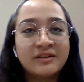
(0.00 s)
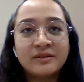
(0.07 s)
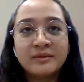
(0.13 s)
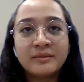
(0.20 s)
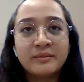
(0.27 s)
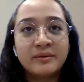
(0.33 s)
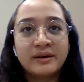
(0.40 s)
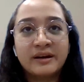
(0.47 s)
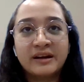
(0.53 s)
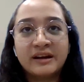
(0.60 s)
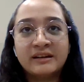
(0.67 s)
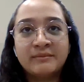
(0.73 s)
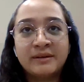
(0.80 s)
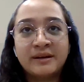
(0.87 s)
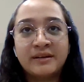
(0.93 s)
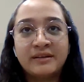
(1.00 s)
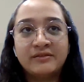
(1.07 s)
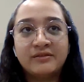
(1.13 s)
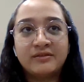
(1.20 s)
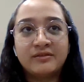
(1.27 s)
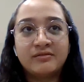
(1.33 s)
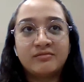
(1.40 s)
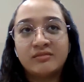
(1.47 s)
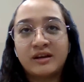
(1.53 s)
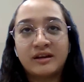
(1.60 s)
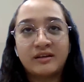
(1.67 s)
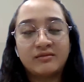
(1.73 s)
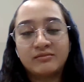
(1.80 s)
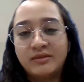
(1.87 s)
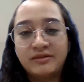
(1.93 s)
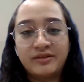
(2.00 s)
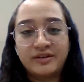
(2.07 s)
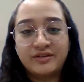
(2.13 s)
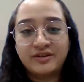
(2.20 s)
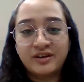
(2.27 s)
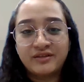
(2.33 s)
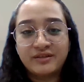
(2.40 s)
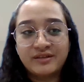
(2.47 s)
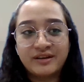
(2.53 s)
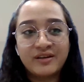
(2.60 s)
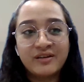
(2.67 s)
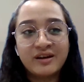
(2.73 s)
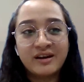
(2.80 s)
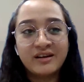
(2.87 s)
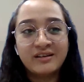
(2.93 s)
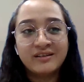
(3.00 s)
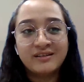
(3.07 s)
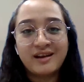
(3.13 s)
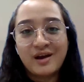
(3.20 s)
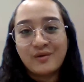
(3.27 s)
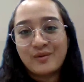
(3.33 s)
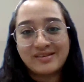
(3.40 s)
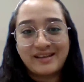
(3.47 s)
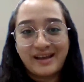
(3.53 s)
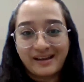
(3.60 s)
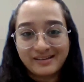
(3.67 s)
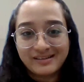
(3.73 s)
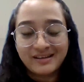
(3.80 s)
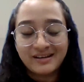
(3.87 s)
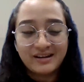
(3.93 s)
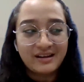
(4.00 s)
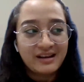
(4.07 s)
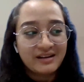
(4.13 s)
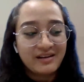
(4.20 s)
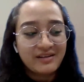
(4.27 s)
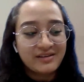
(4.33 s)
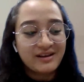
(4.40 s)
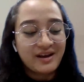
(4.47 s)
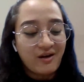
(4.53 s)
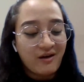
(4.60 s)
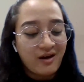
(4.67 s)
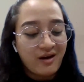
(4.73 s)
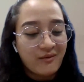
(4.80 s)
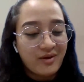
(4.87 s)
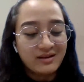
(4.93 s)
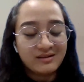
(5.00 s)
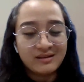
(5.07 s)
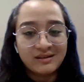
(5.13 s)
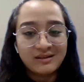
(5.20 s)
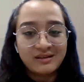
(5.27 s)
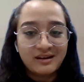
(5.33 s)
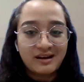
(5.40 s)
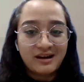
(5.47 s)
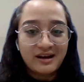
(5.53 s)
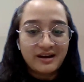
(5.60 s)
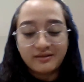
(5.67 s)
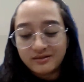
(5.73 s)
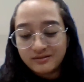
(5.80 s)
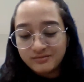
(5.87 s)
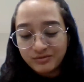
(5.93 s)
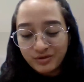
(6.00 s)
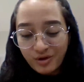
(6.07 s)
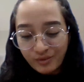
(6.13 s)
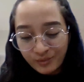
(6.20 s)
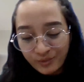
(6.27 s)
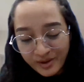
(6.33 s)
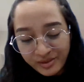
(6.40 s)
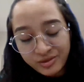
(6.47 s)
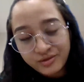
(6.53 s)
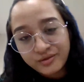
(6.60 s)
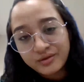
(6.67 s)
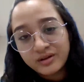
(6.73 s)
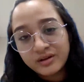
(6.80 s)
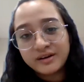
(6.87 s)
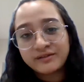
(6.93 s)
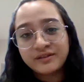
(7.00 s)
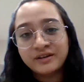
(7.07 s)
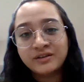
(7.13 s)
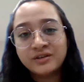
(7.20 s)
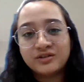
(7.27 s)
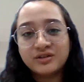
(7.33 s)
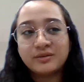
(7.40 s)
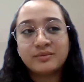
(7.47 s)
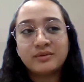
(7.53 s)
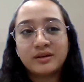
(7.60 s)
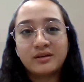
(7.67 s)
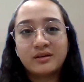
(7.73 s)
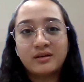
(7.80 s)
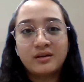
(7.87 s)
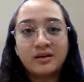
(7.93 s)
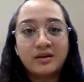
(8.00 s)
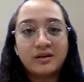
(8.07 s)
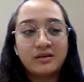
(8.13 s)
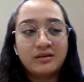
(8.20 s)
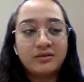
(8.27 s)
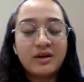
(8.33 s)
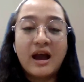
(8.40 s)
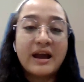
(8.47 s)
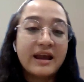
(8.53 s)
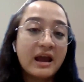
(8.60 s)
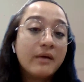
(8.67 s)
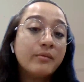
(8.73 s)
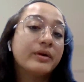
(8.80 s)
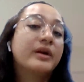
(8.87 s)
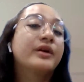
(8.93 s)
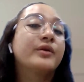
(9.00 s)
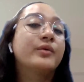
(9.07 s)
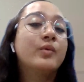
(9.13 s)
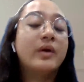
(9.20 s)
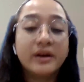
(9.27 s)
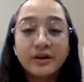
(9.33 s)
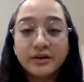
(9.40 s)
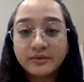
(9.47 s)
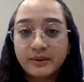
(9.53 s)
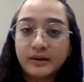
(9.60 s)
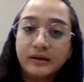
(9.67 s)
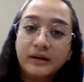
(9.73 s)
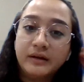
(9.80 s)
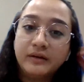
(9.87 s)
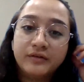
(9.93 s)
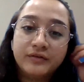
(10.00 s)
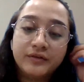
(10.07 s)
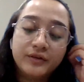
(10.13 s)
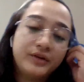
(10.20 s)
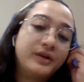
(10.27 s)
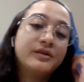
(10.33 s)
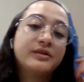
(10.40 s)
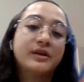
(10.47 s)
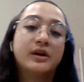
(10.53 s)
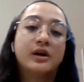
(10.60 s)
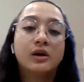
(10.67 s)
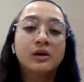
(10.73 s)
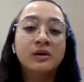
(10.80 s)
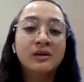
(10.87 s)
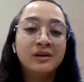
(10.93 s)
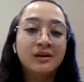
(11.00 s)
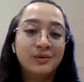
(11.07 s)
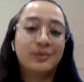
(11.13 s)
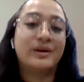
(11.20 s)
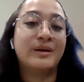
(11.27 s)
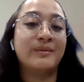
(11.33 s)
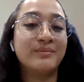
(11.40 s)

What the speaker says: Yes, I remember when I get my first job, I was like, okay, now what's next? And then it's like, okay, wait, I went through a lot of internships. Like I am where I wanted to be like a few years ago.